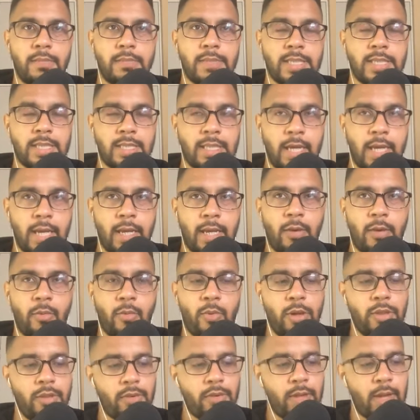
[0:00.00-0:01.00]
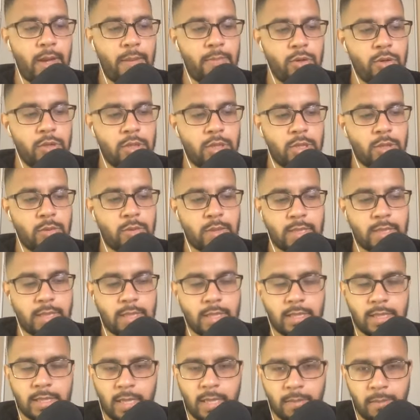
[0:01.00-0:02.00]
say whether that purchase was
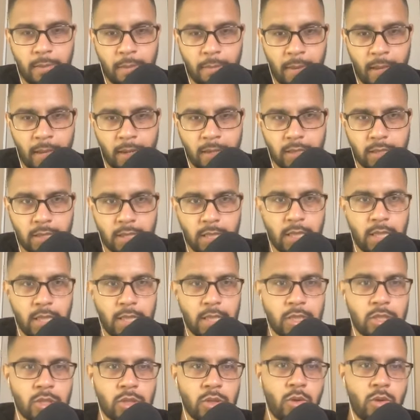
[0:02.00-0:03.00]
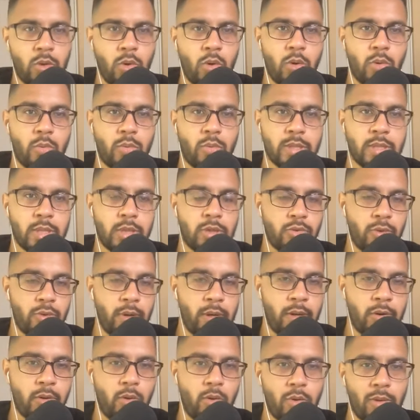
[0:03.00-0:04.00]
the same amount as the initial or was it
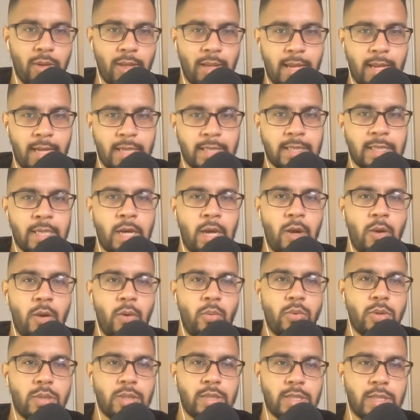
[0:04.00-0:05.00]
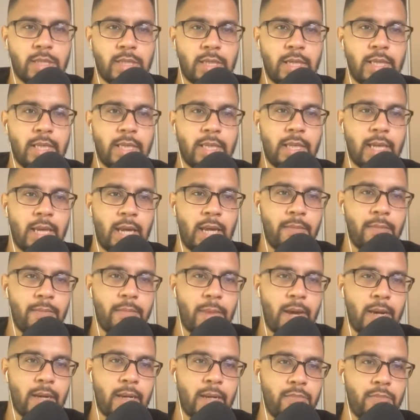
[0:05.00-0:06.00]
greater or less. We'll just say that they came
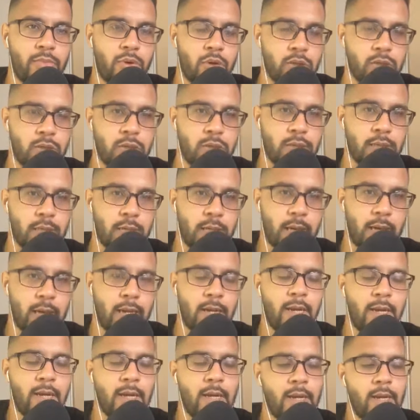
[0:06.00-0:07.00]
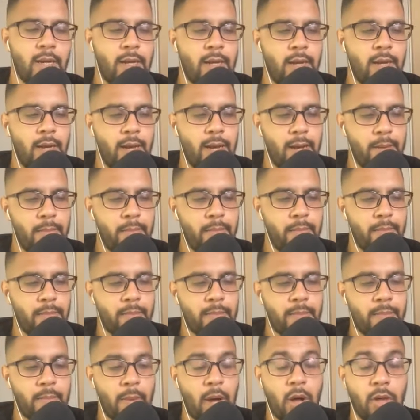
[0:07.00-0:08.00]
back and purchased again.
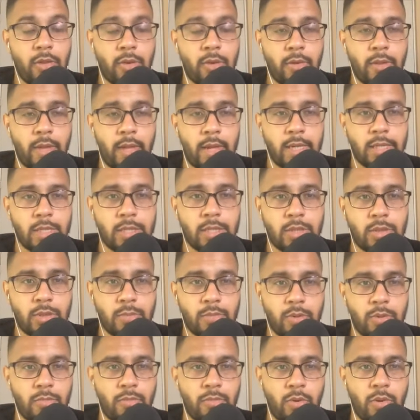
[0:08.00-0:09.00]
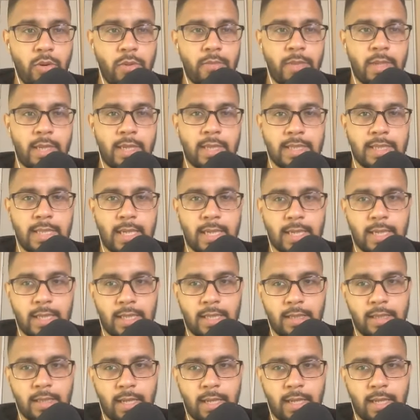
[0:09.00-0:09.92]
Although that is super important because that